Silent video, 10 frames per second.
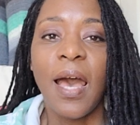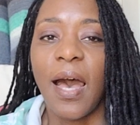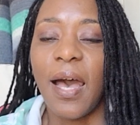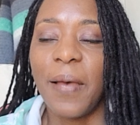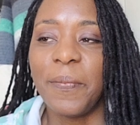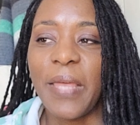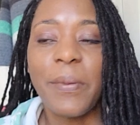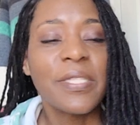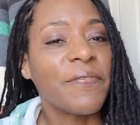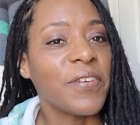That
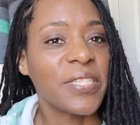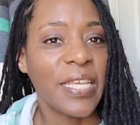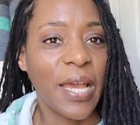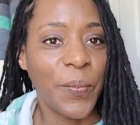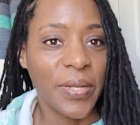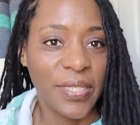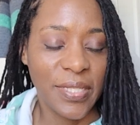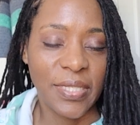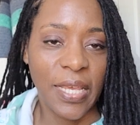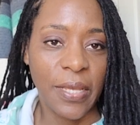was the first thing I wanted to
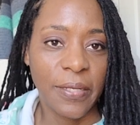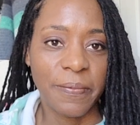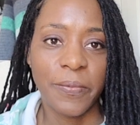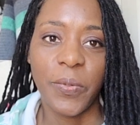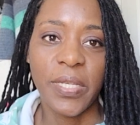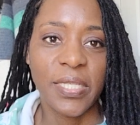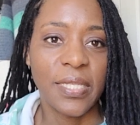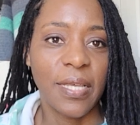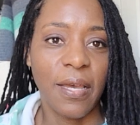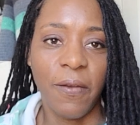say
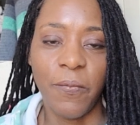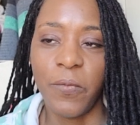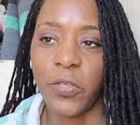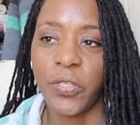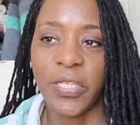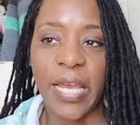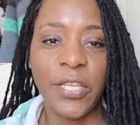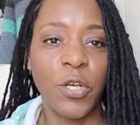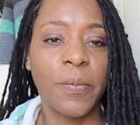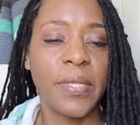was a
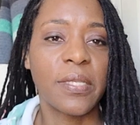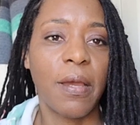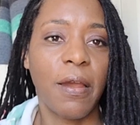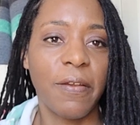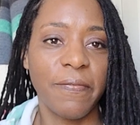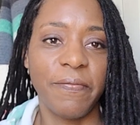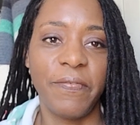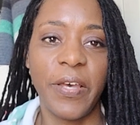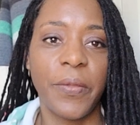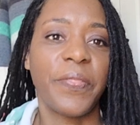ginormous
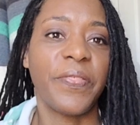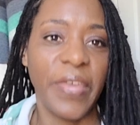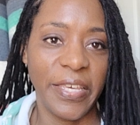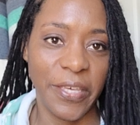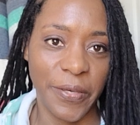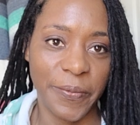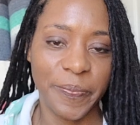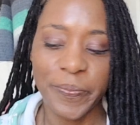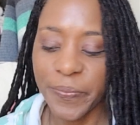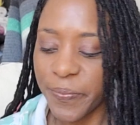heartfelt thank you.
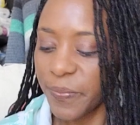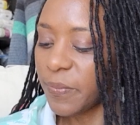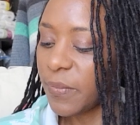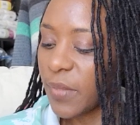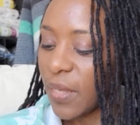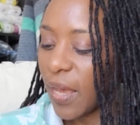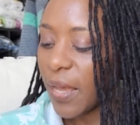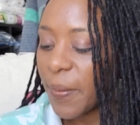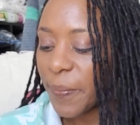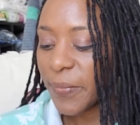
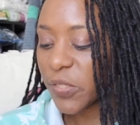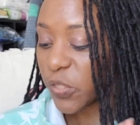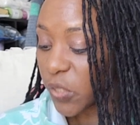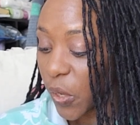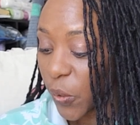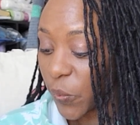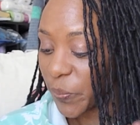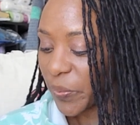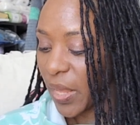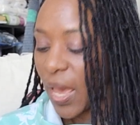So
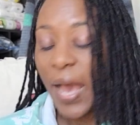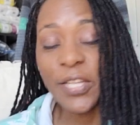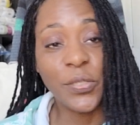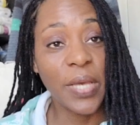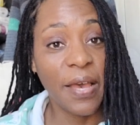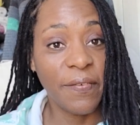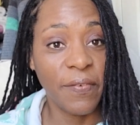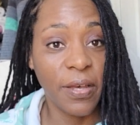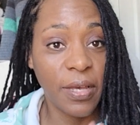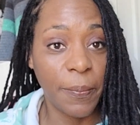I do have
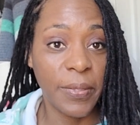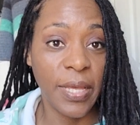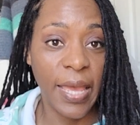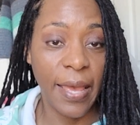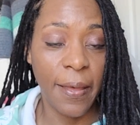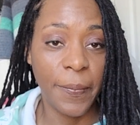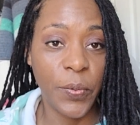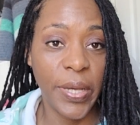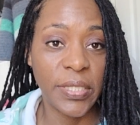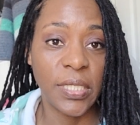a couple of
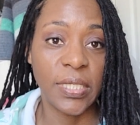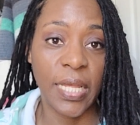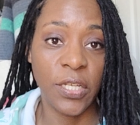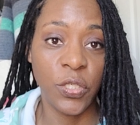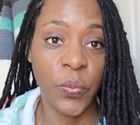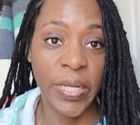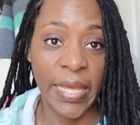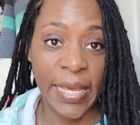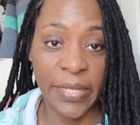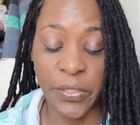questions that I do want
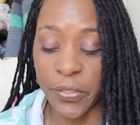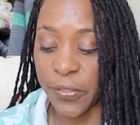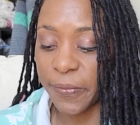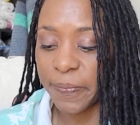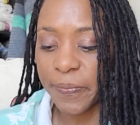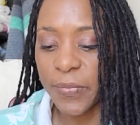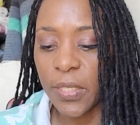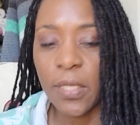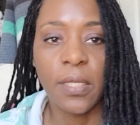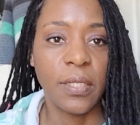to answer.
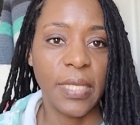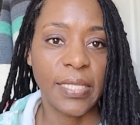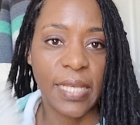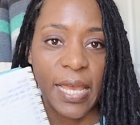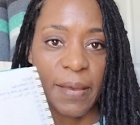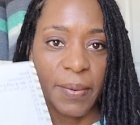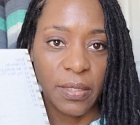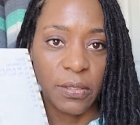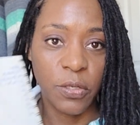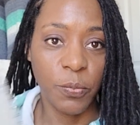Yes, I have my
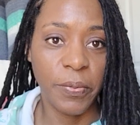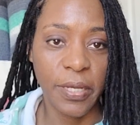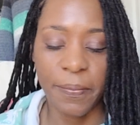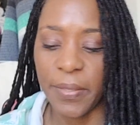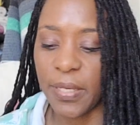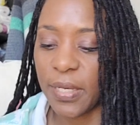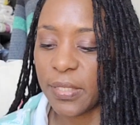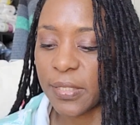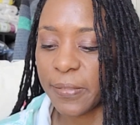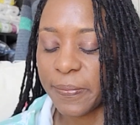little notebook
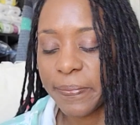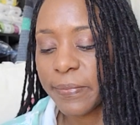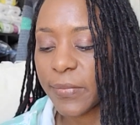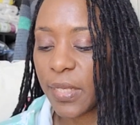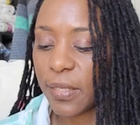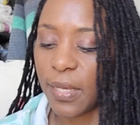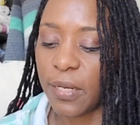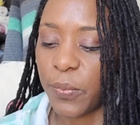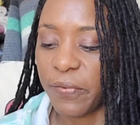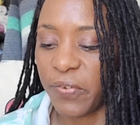because I don't want to